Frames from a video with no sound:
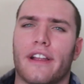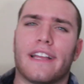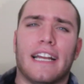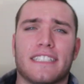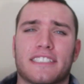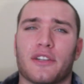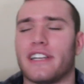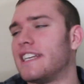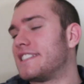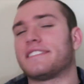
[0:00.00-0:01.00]
Alright guys,
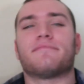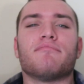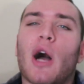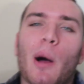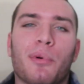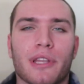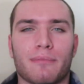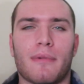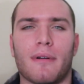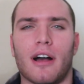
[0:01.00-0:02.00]
so I guess I'll put
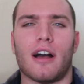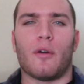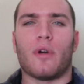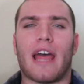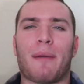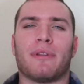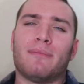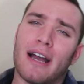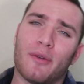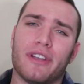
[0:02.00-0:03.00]
in what happened
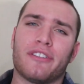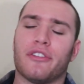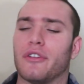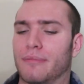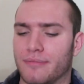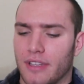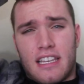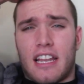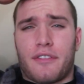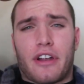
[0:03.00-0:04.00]
in my week too.
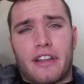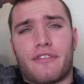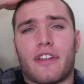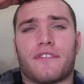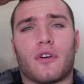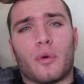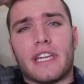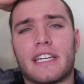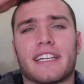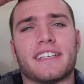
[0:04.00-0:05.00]
Not a very eventful
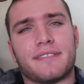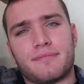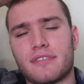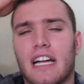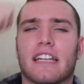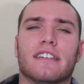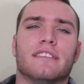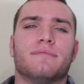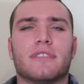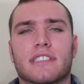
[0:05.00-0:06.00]
week. A lot
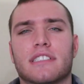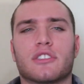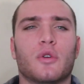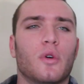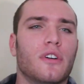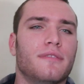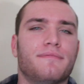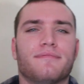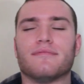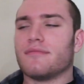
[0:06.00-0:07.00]
of just school.
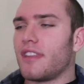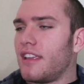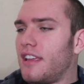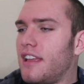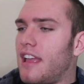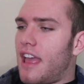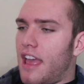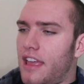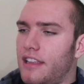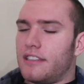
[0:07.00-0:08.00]

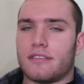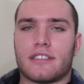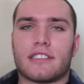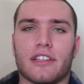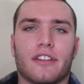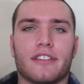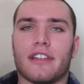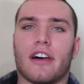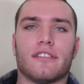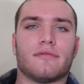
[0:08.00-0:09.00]
And still in
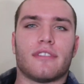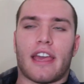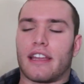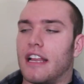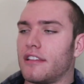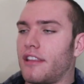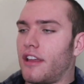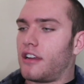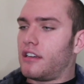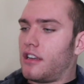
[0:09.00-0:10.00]
Delt, hanging out
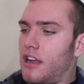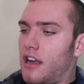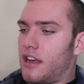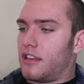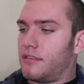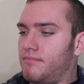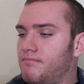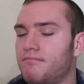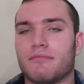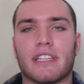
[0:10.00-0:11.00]
there.
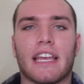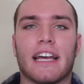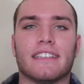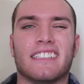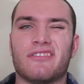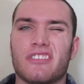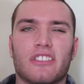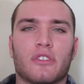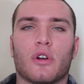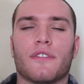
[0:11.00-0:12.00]
But yeah, didn't
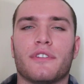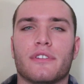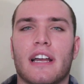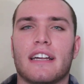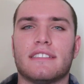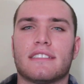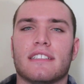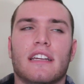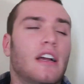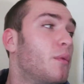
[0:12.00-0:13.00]
really record for you guys.
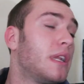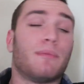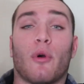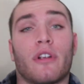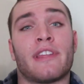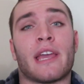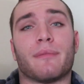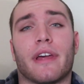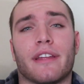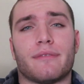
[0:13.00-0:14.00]
We had a board
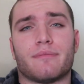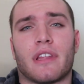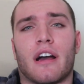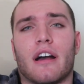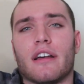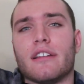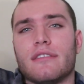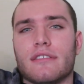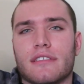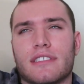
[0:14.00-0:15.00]
game night
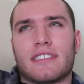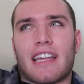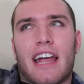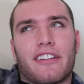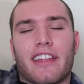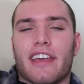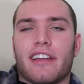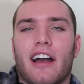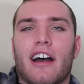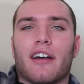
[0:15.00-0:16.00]
Saturday.